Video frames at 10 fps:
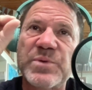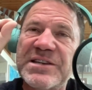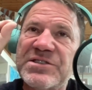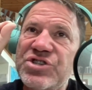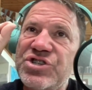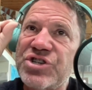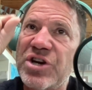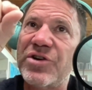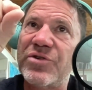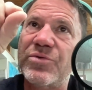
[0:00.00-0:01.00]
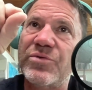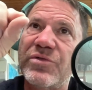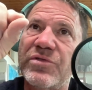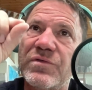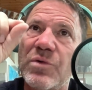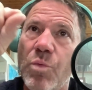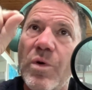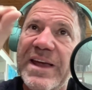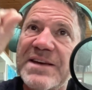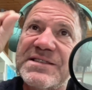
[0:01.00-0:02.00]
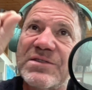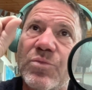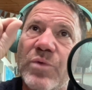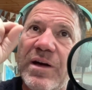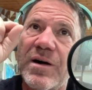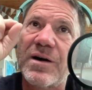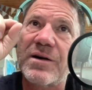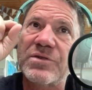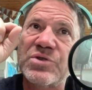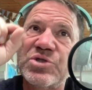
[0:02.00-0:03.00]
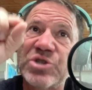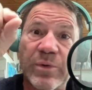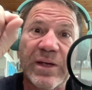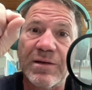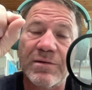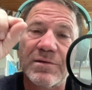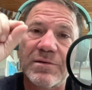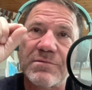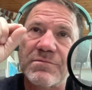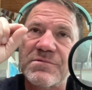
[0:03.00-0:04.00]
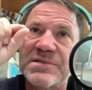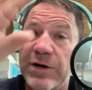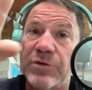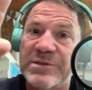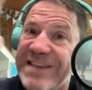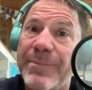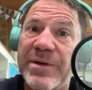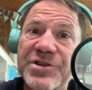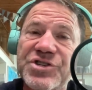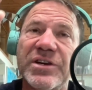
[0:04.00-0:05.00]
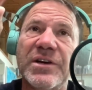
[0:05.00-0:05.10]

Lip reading: We need to show the ways that we are doing terrible damage,